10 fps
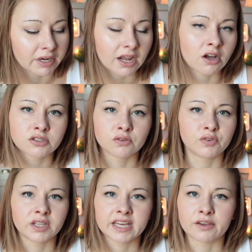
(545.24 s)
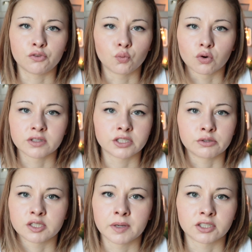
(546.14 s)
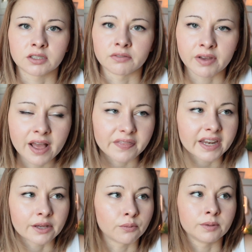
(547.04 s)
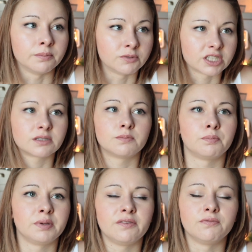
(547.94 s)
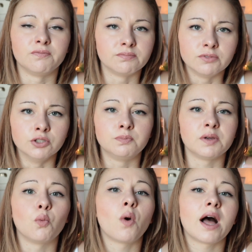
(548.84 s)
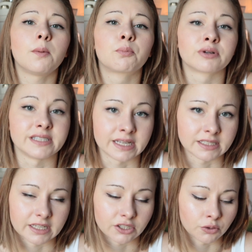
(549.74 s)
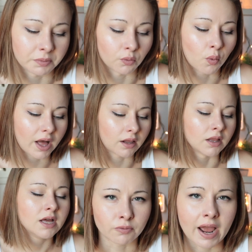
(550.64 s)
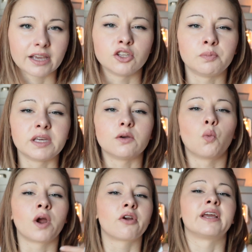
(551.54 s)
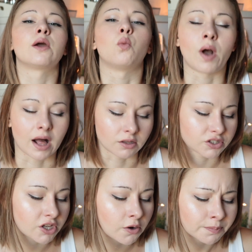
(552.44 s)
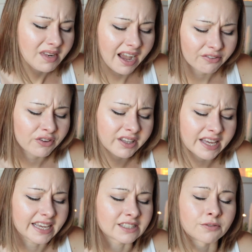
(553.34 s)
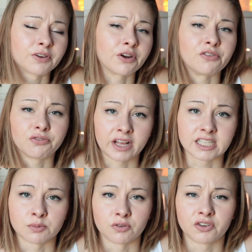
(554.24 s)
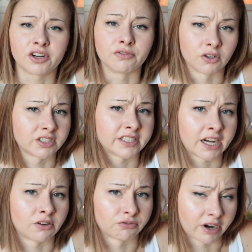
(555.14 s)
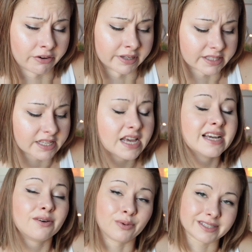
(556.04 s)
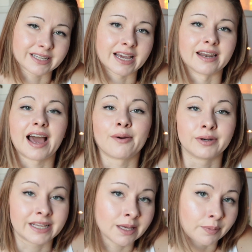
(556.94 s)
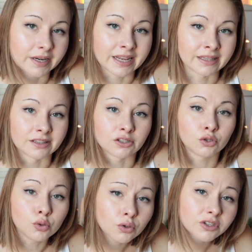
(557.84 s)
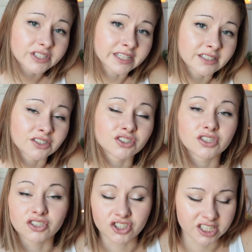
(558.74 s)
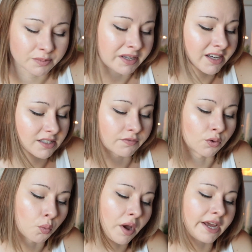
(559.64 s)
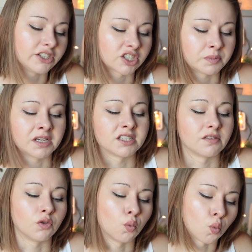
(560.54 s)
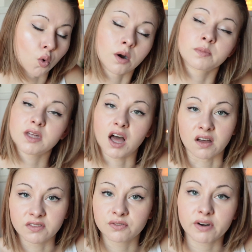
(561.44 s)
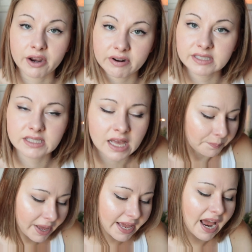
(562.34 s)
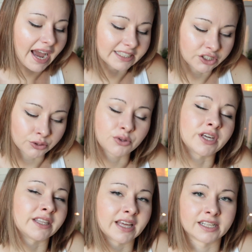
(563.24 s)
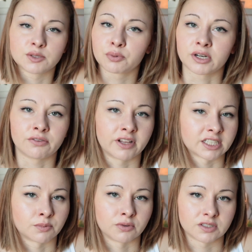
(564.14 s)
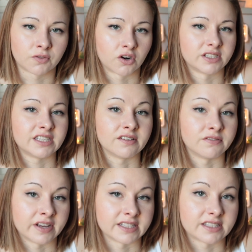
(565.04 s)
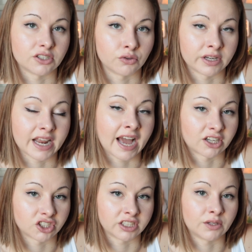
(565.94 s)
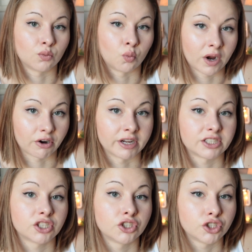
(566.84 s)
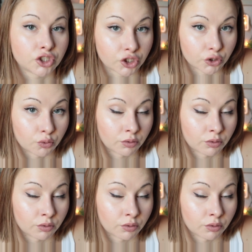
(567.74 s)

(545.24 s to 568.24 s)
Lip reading: But I also feel like if you wore this to a special event, that it would just be, you'd be well presented. You'd be well, right? You'd be wearing it well. So I feel like it's a very flexible, very versatile fragrance. Once again, I would keep it in the cooler seasons just because of the weight, just because of the warmth of the fragrance. But I do think that it's pretty flexible as far as the events that you can actually wear it too.